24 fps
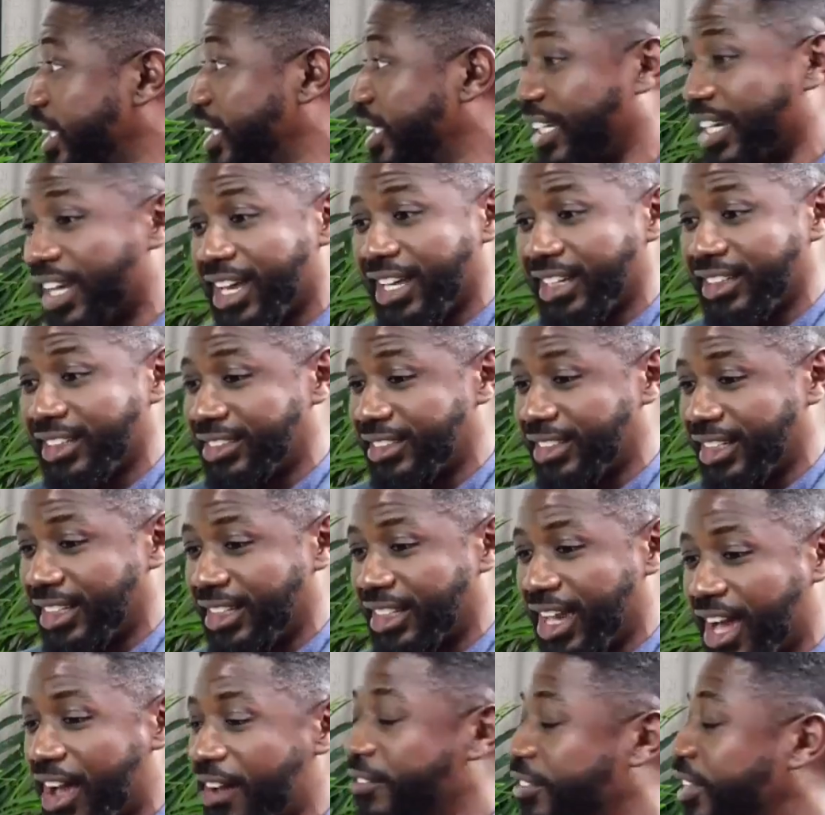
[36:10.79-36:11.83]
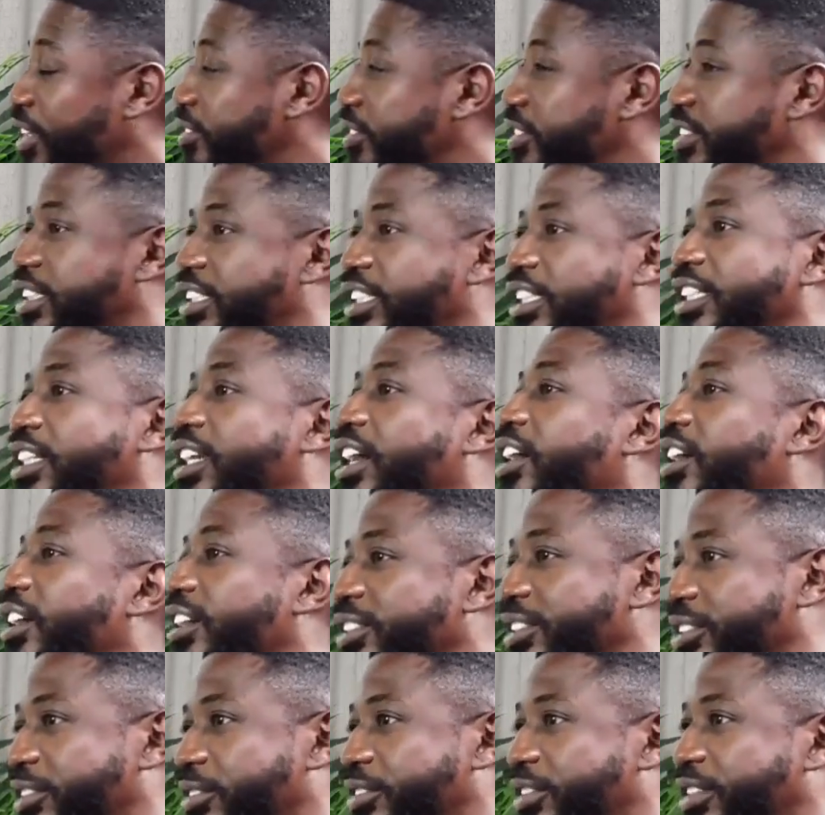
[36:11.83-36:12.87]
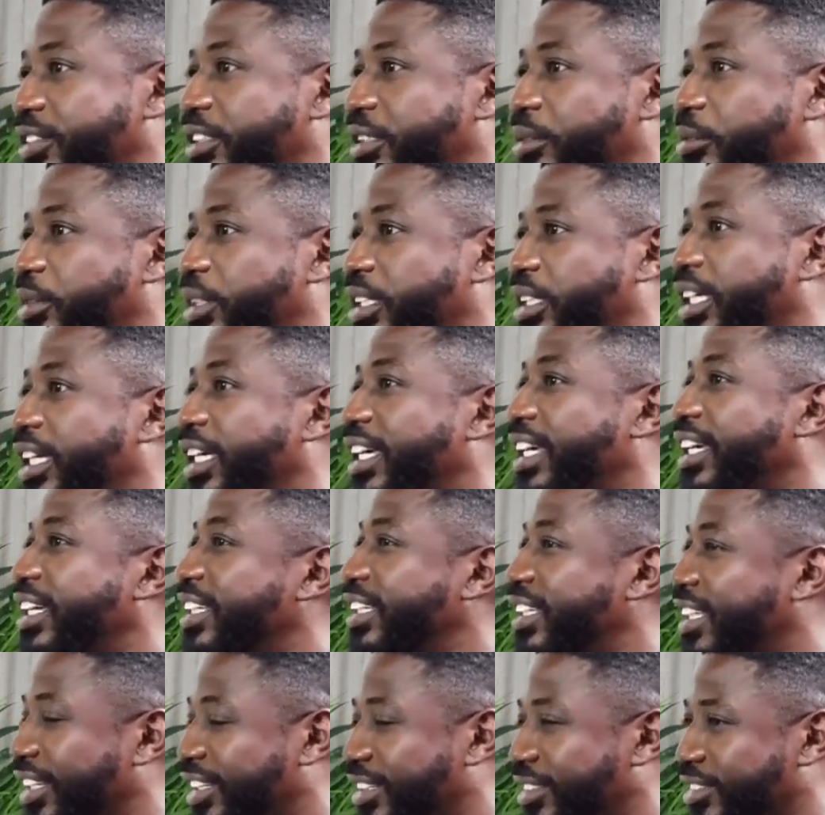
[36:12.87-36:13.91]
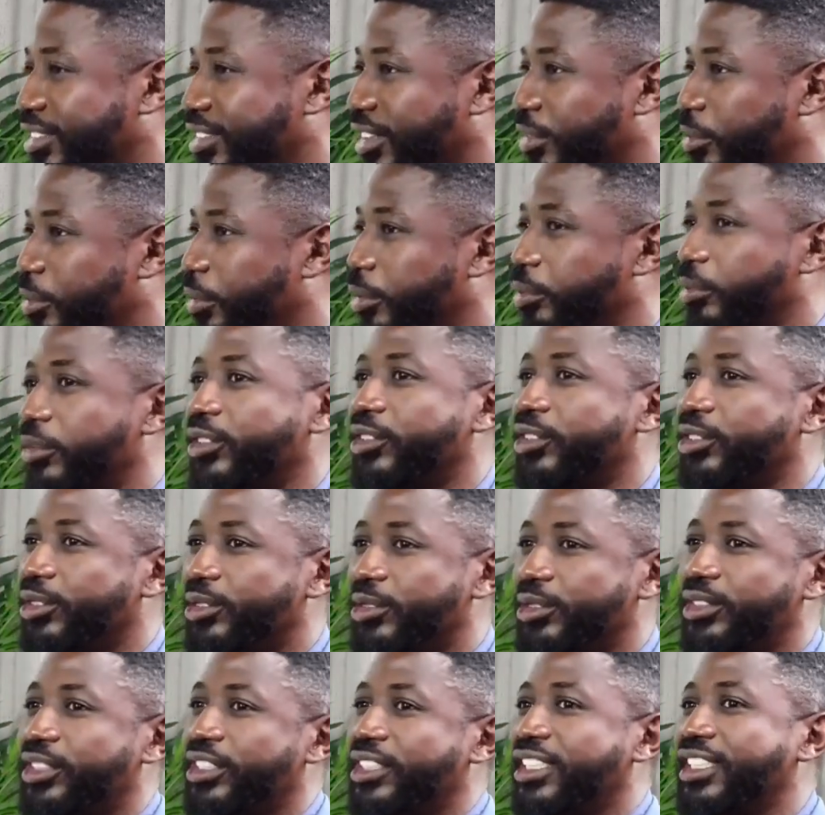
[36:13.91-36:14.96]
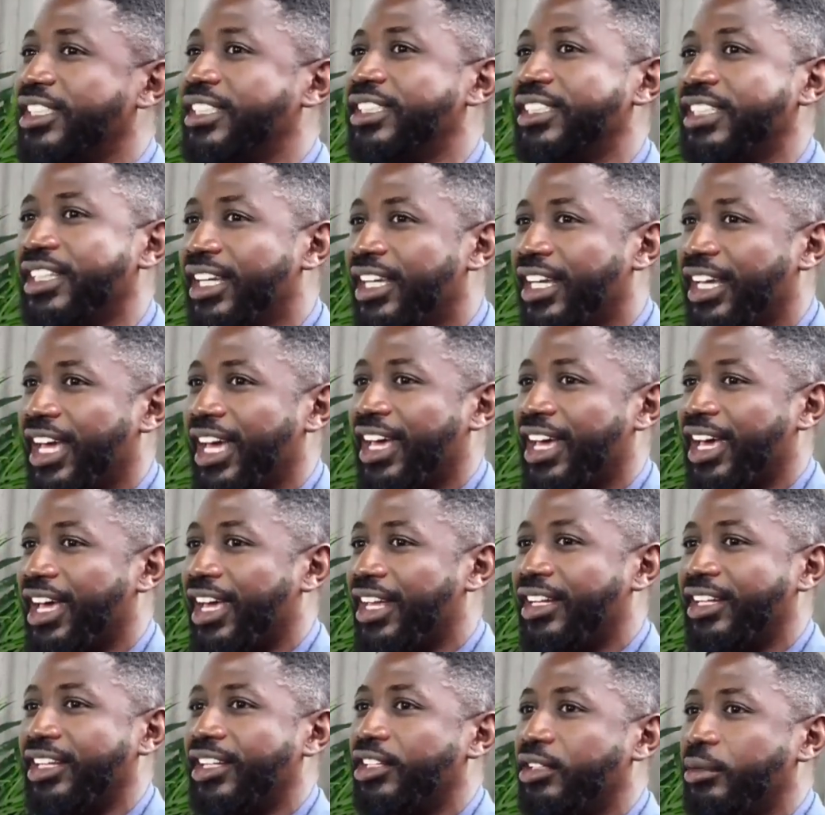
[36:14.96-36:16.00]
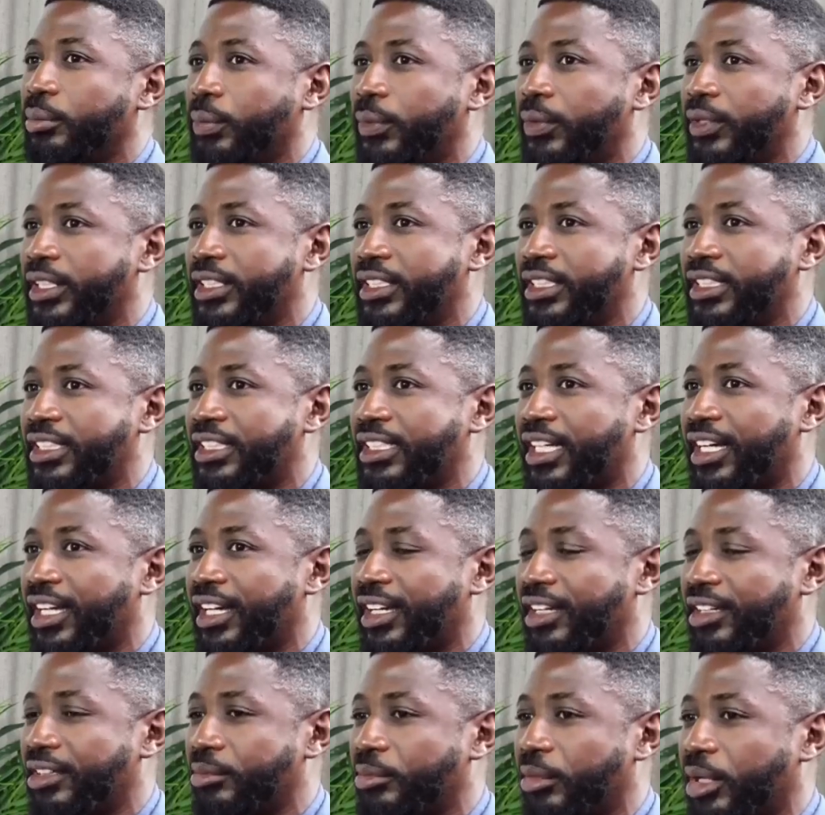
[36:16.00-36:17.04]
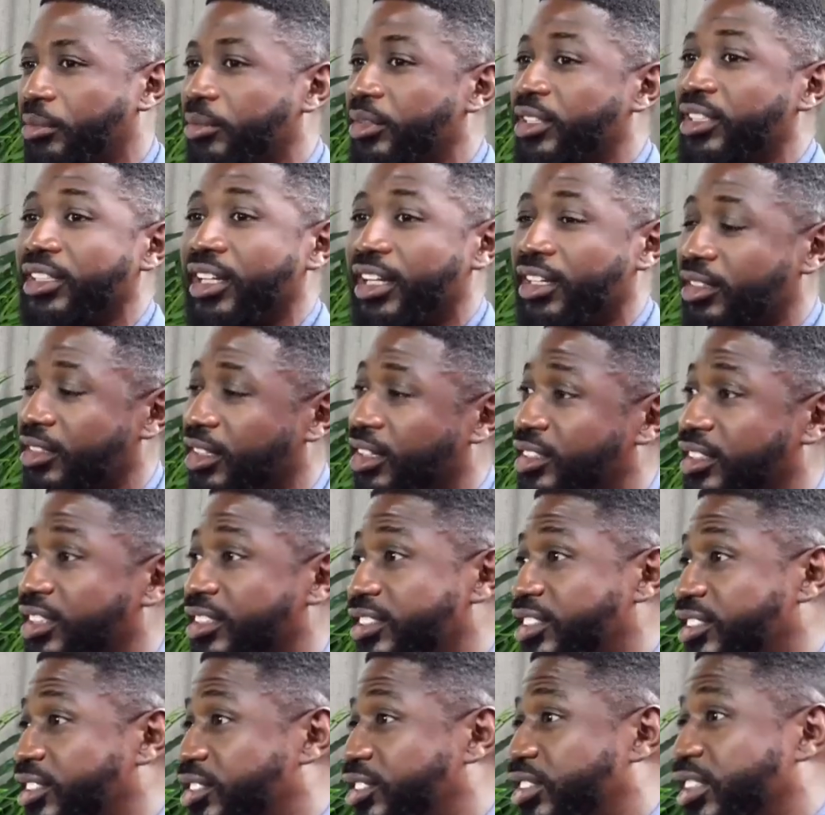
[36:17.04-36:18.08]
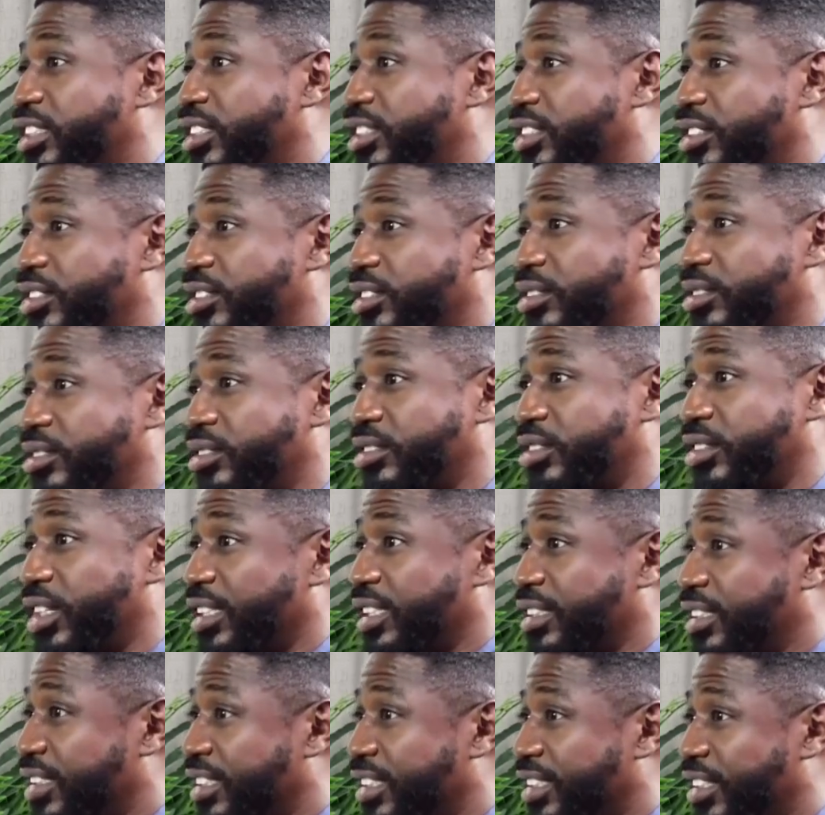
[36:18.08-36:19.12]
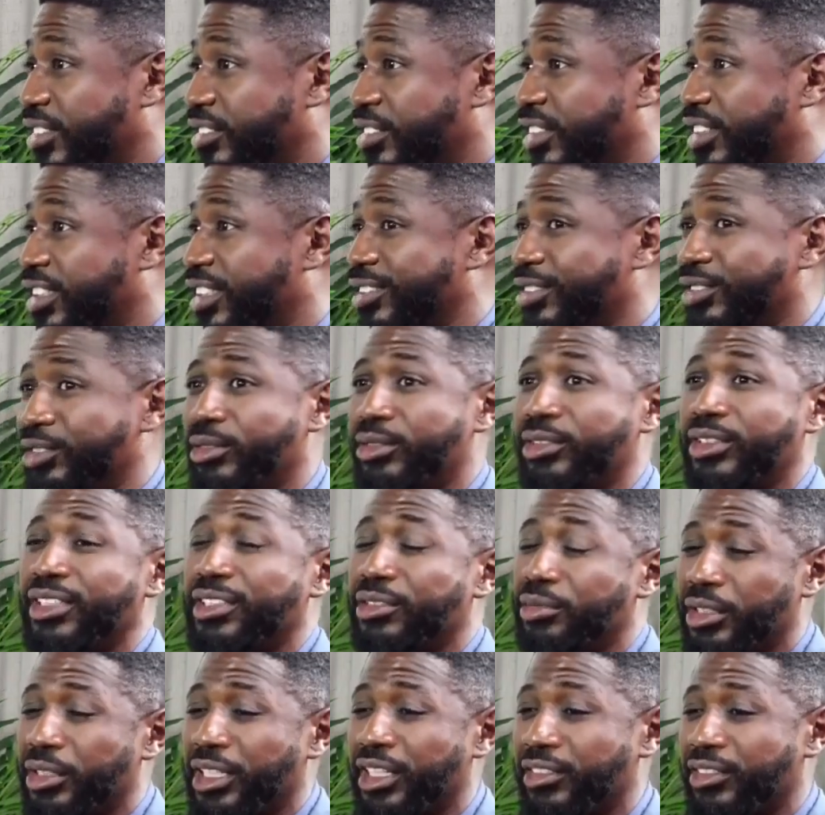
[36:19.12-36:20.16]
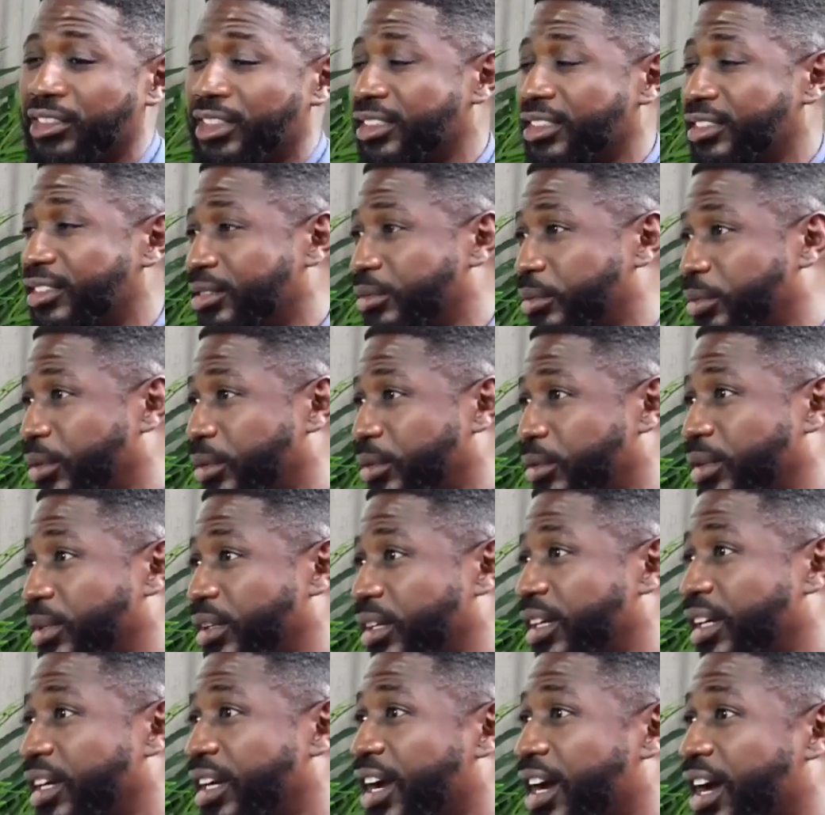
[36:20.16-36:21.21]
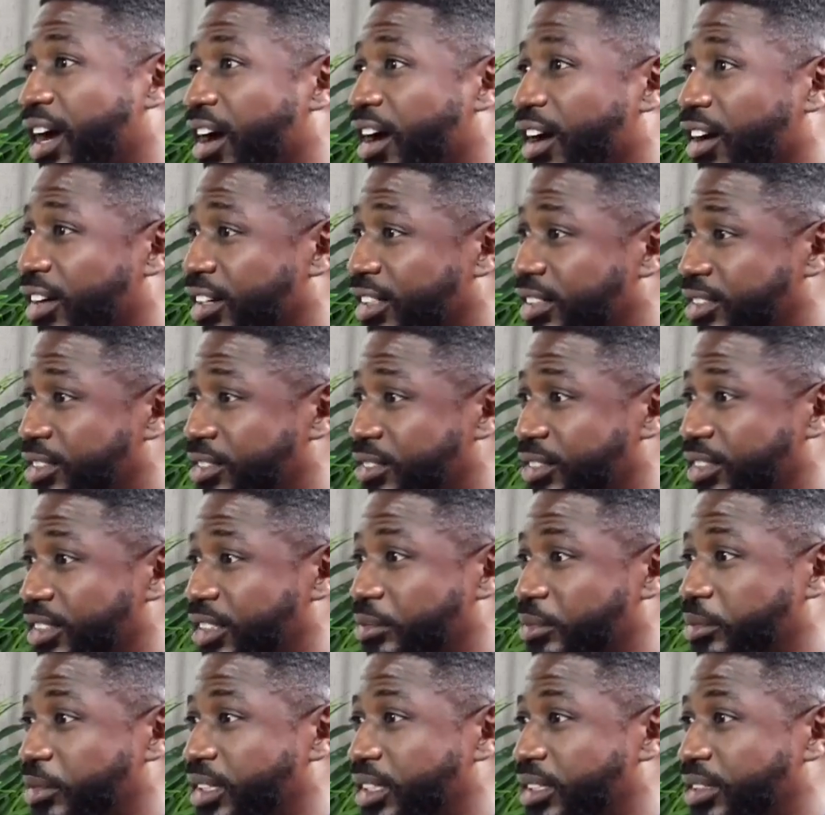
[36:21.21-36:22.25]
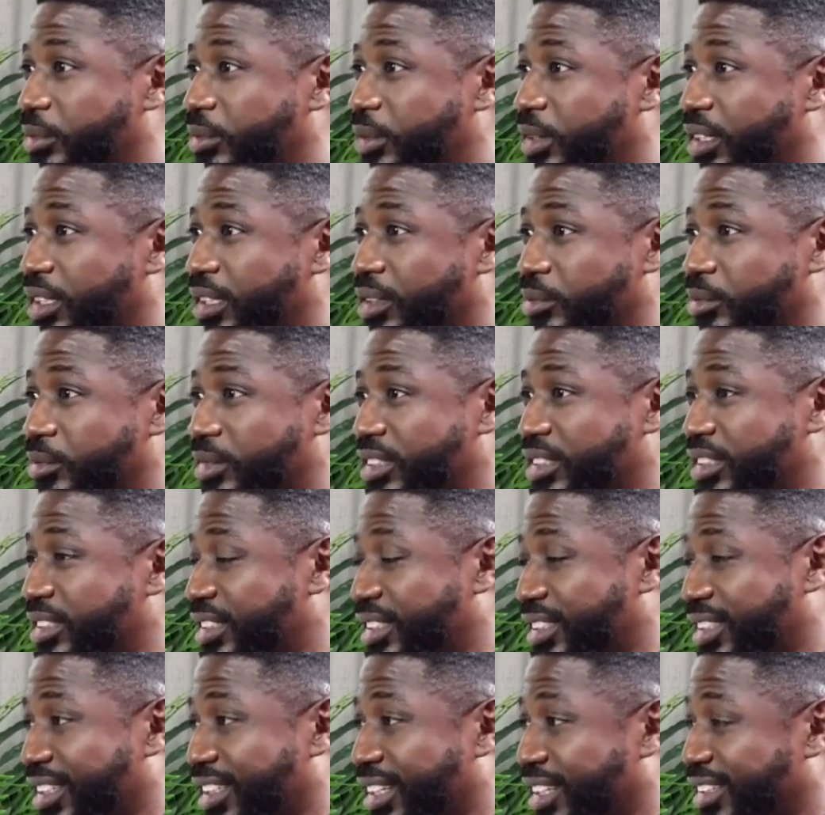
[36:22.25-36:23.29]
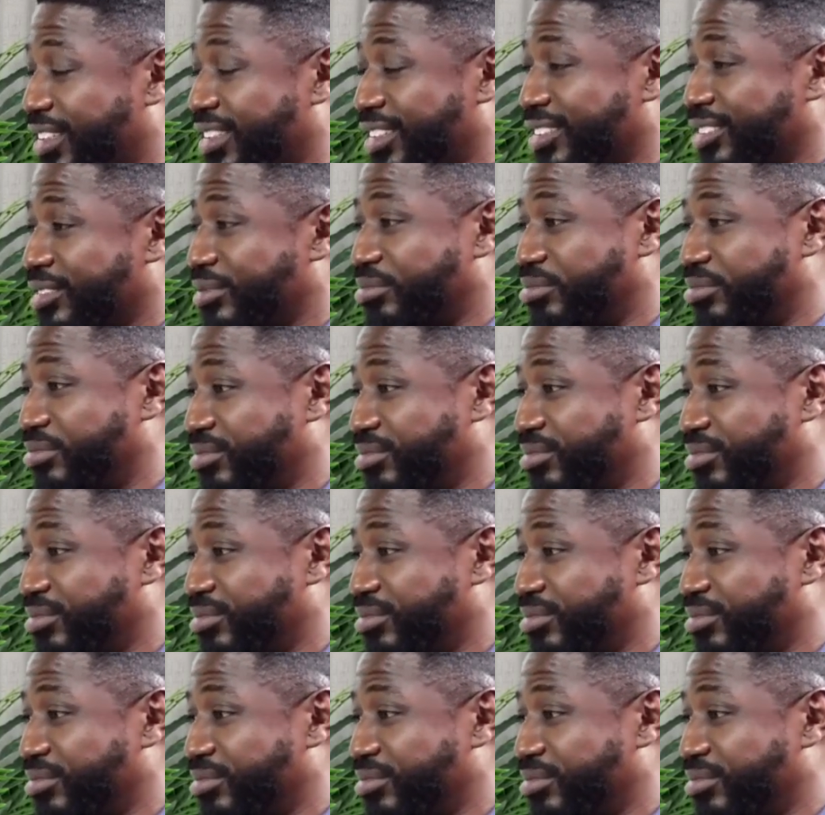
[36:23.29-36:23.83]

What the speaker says: It got, I've never seen our House of Assembly getting to that point, but do you see at any point in time, I mean, our country's changing drastically every day. Do you think we'd ever get to the point where our House of Assembly can become this kind of